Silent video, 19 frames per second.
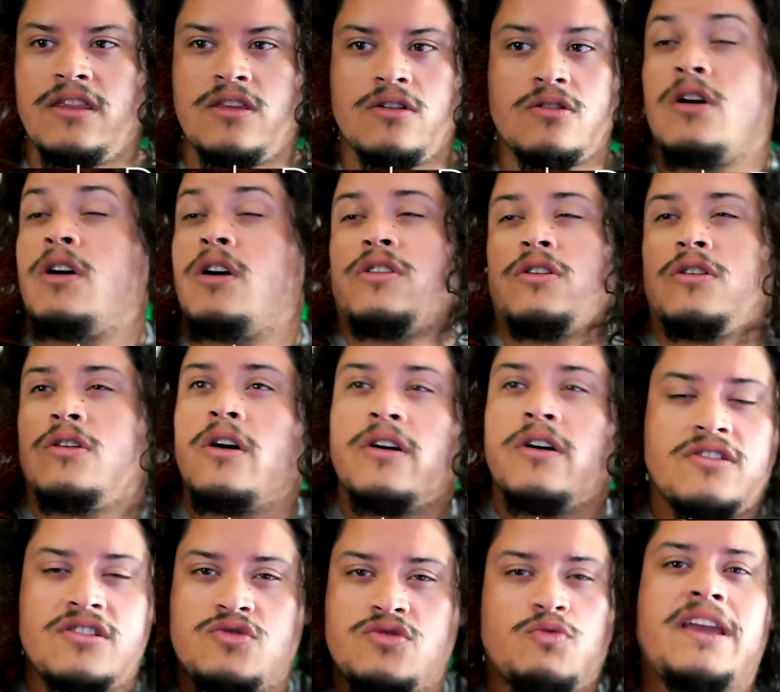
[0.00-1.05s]
There
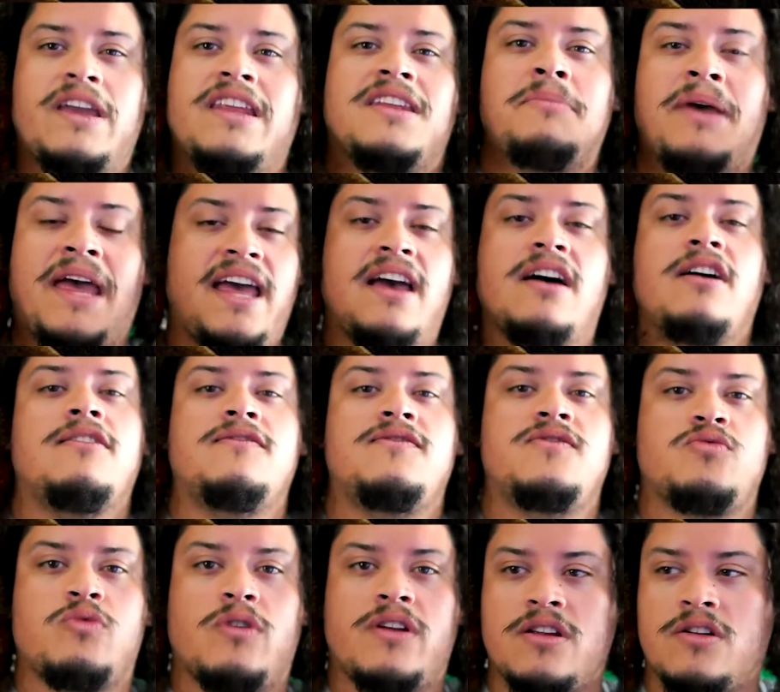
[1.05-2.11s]
aren't just random
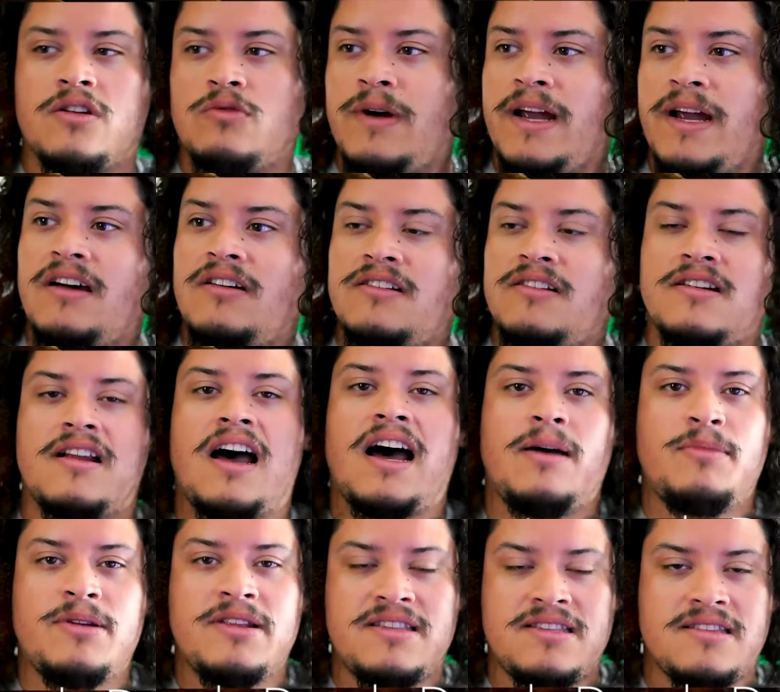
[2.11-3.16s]
elves running around and
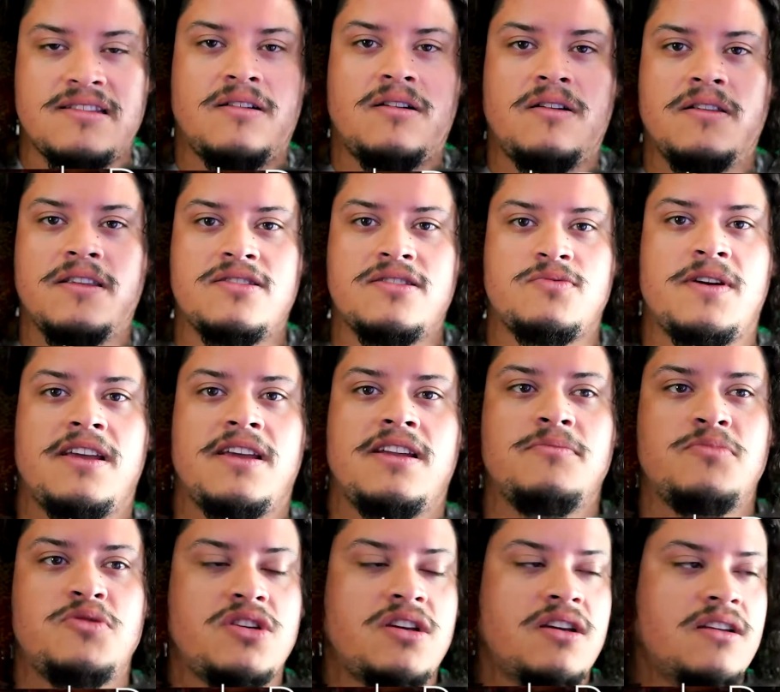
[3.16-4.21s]
hobbits and all this
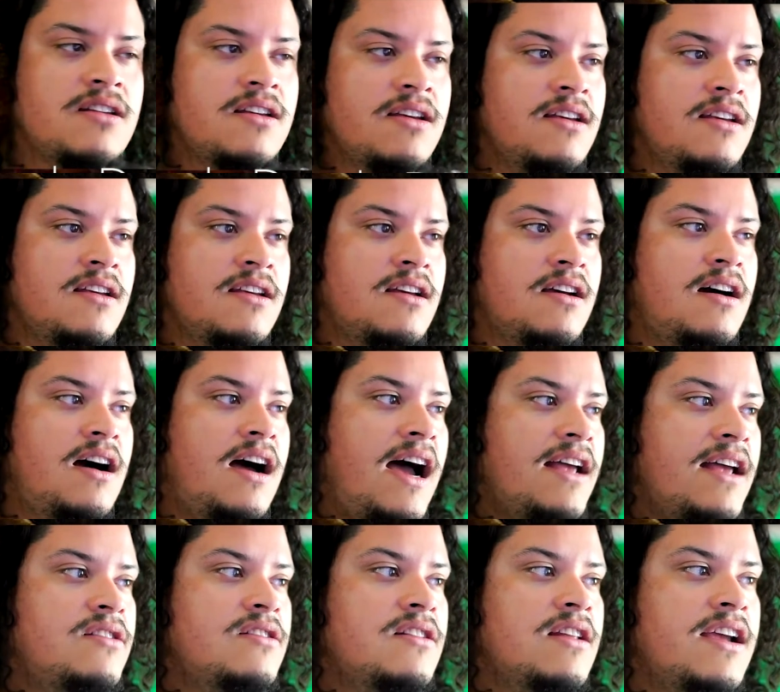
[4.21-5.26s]
random shit.
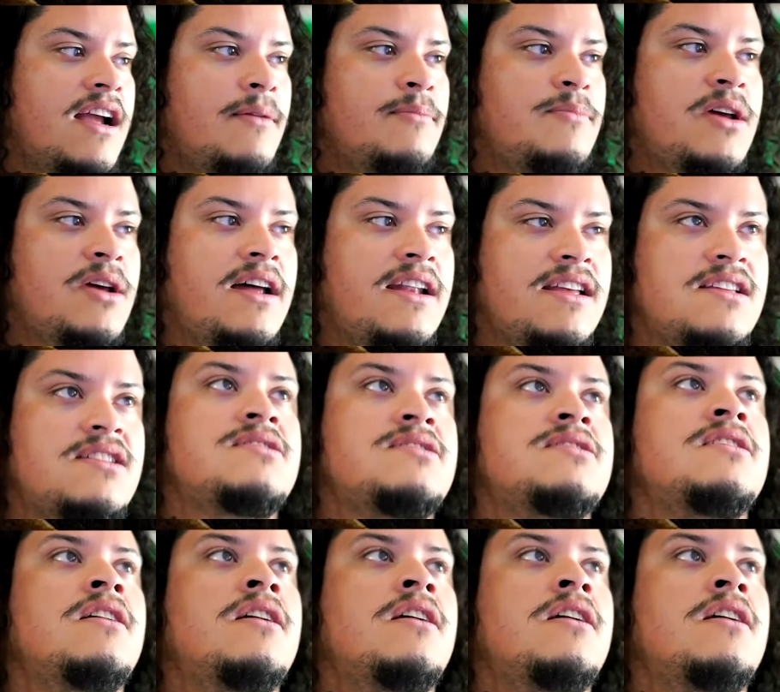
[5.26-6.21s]
I'm not as